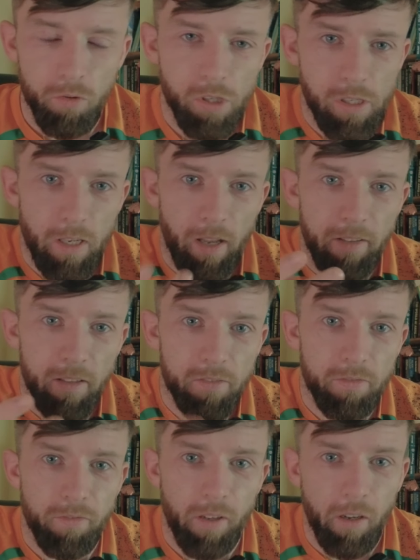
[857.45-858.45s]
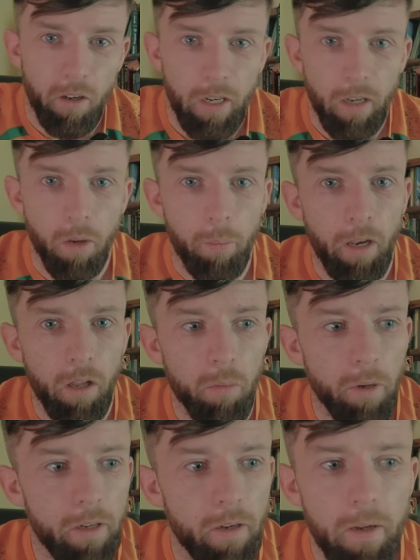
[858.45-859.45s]
just to let this finger heal up a little
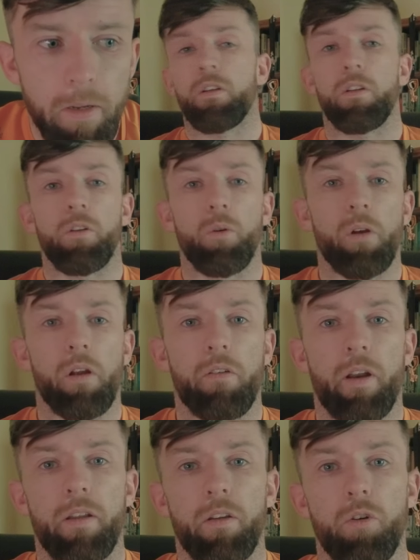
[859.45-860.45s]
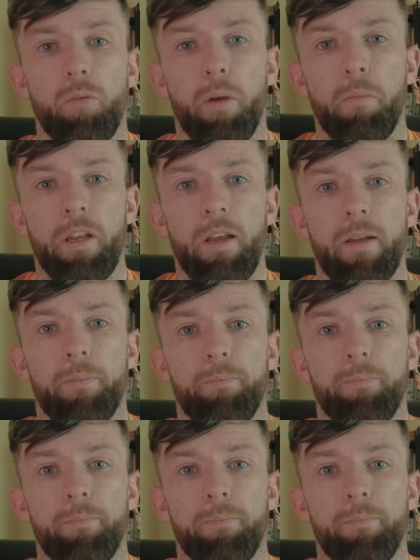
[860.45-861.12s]
bit. Gonna go get ready and go about my day.